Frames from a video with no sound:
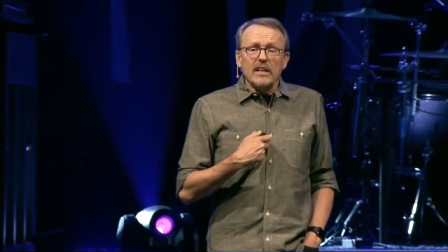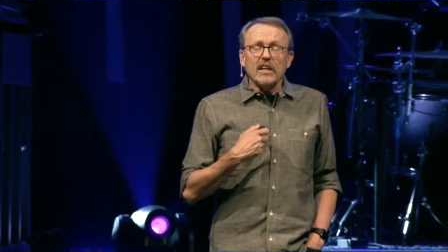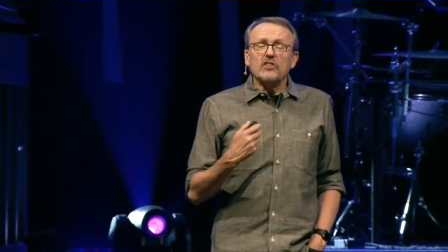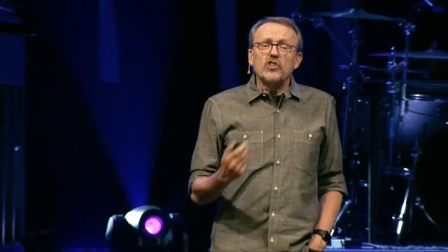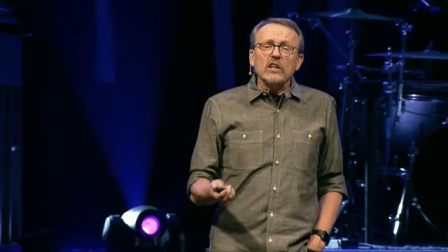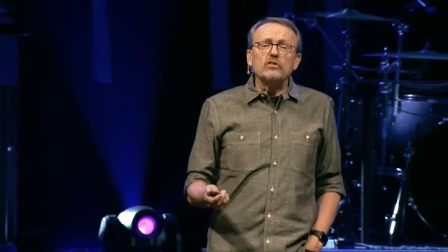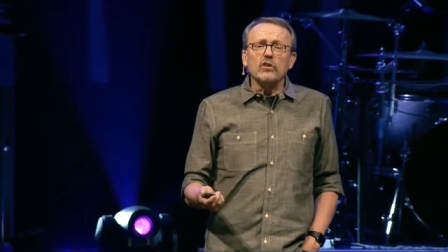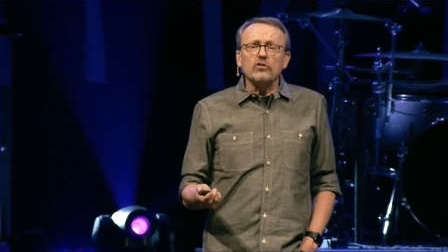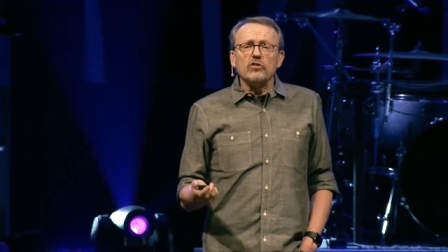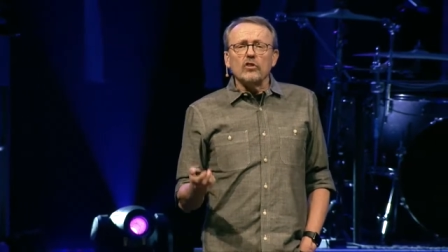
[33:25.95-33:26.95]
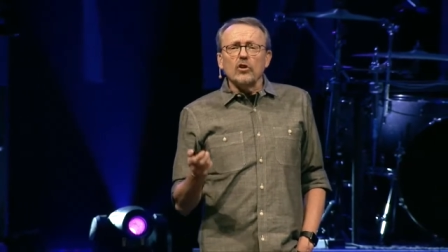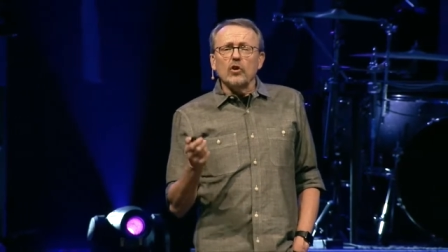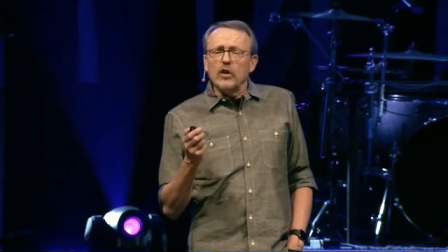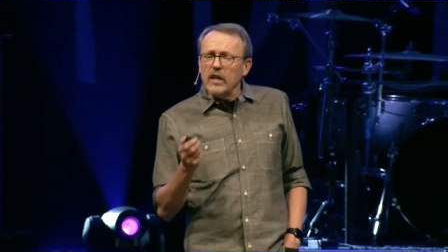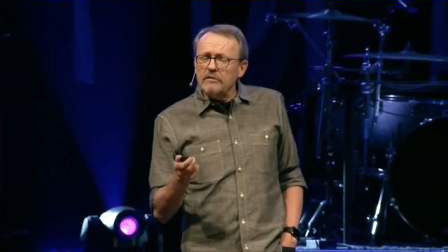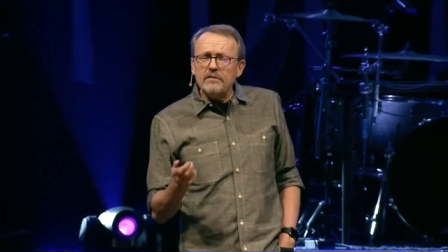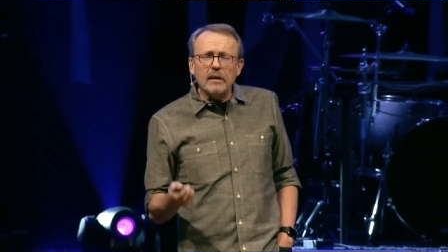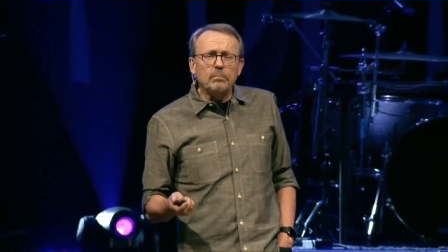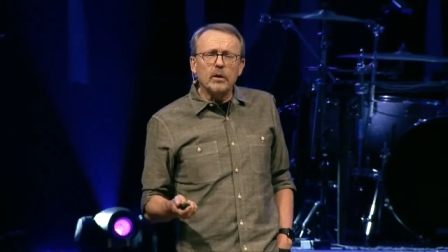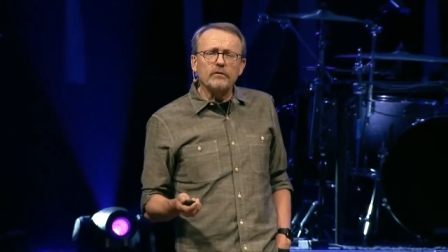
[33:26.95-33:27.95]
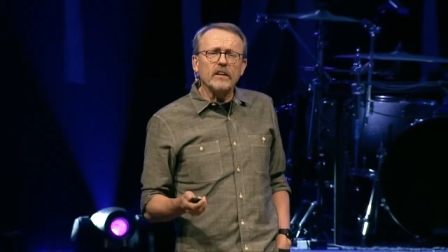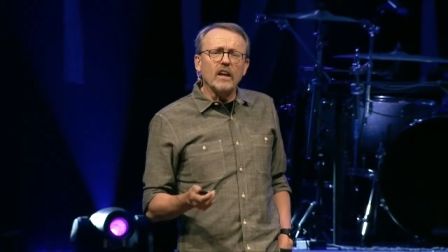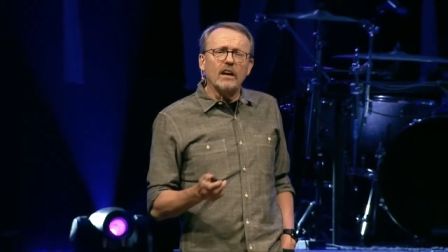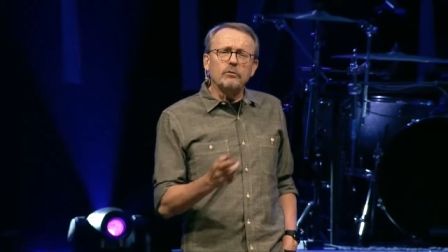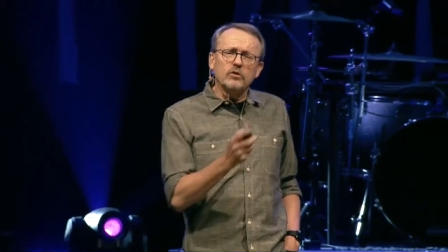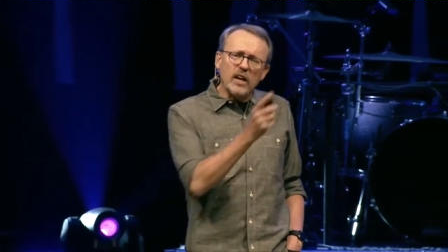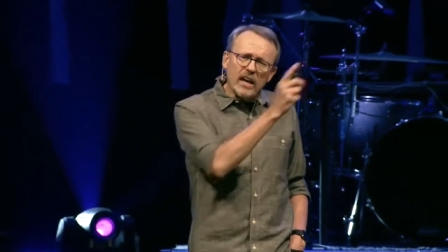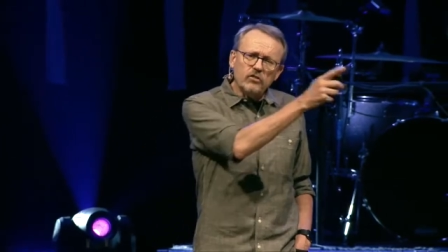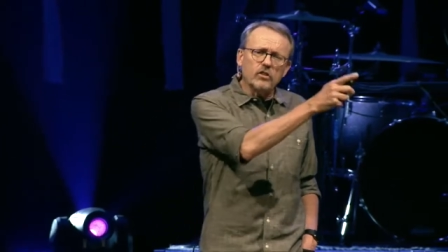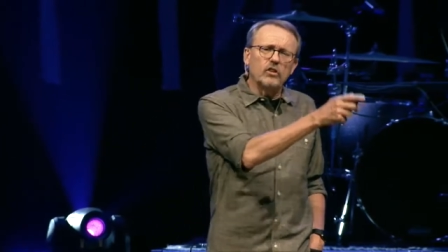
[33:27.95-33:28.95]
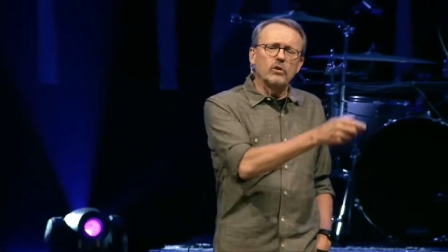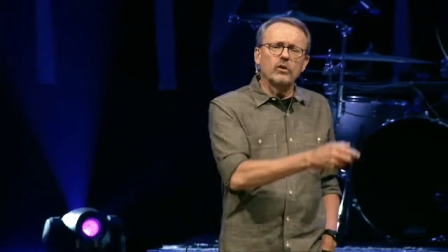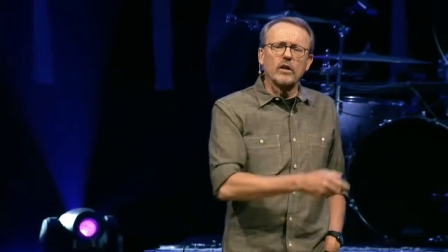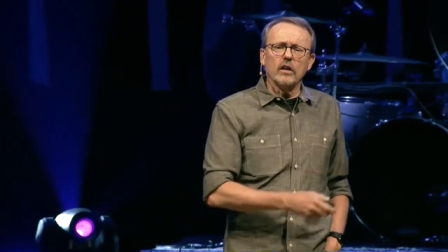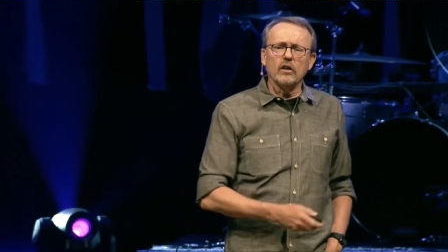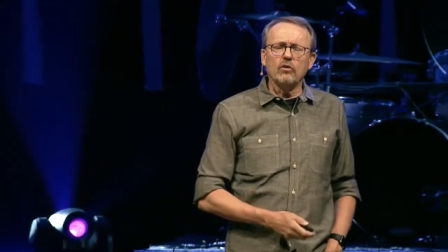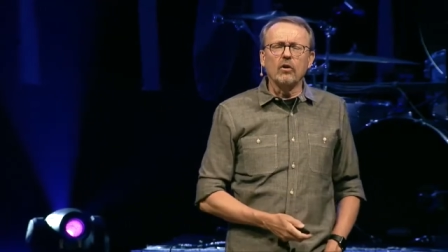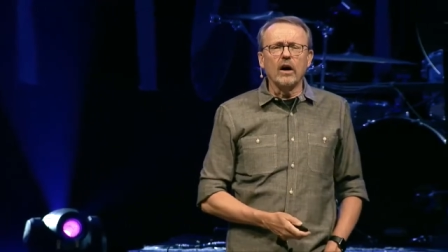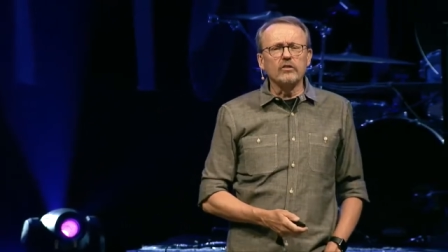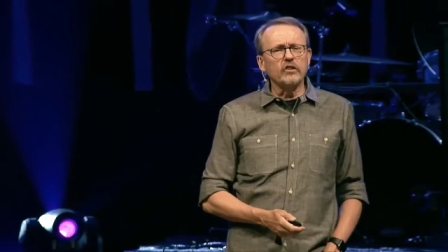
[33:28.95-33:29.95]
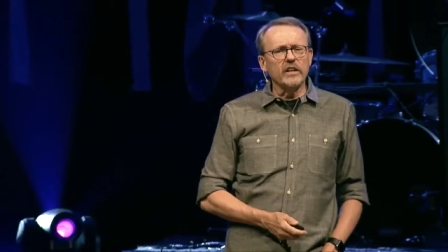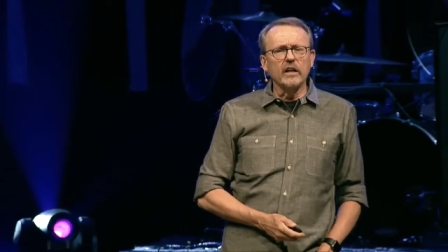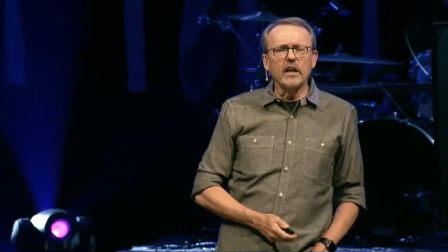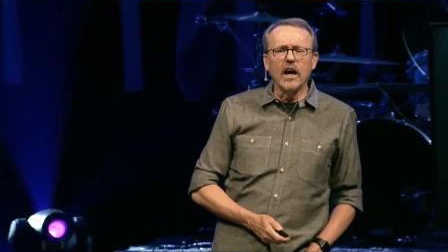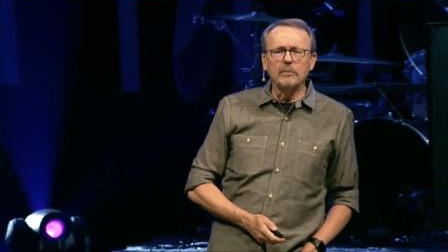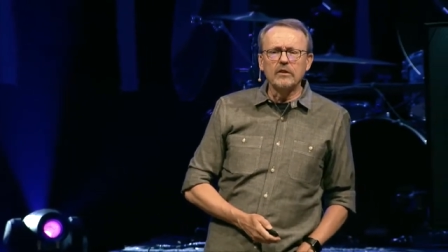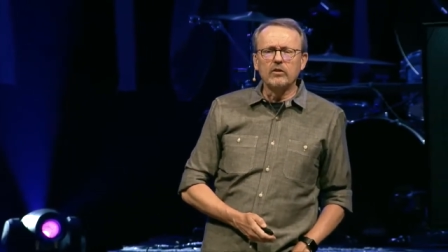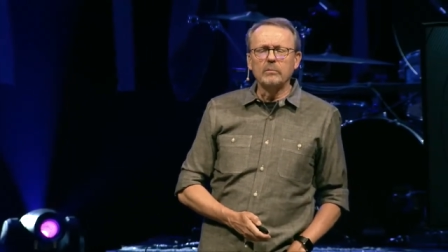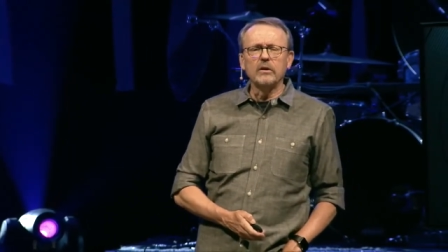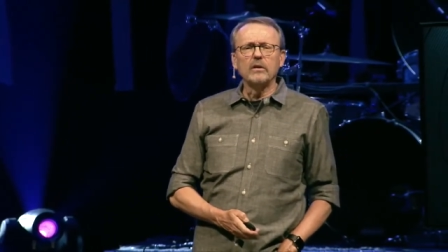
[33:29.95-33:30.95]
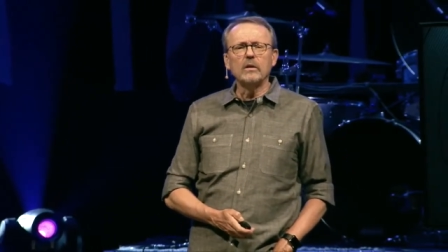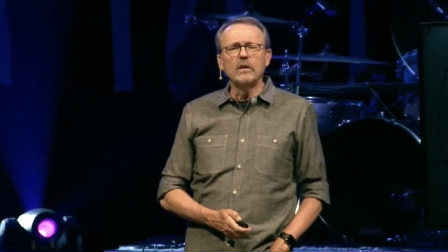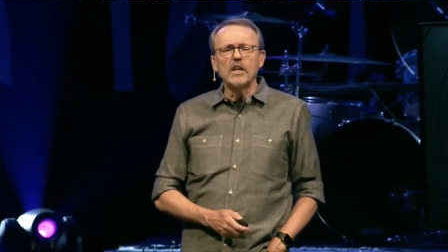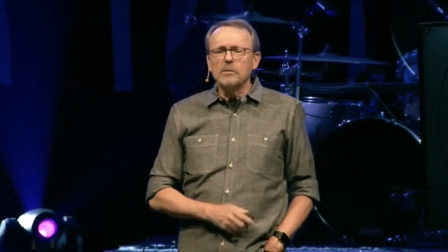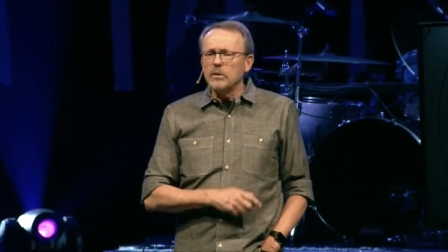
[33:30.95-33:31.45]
Yet Jesus, who'd lived that perfect life, was executed on a cross like a common criminal,